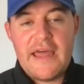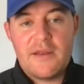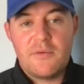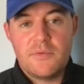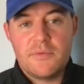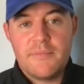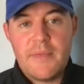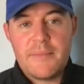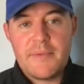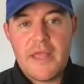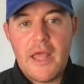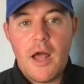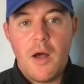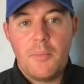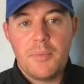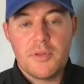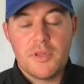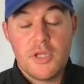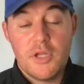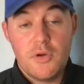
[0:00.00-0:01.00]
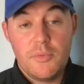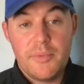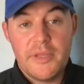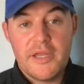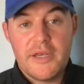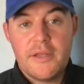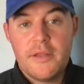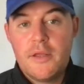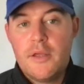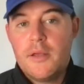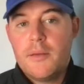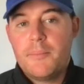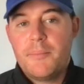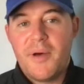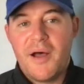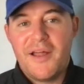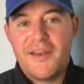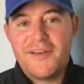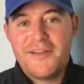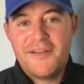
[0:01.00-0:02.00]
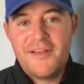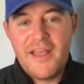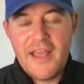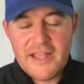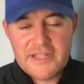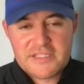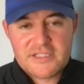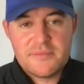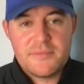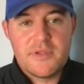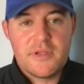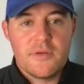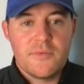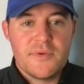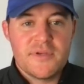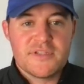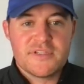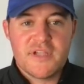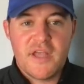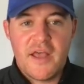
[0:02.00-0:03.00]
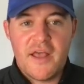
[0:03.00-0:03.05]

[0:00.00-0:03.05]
it would maybe help a little bit. But SMU is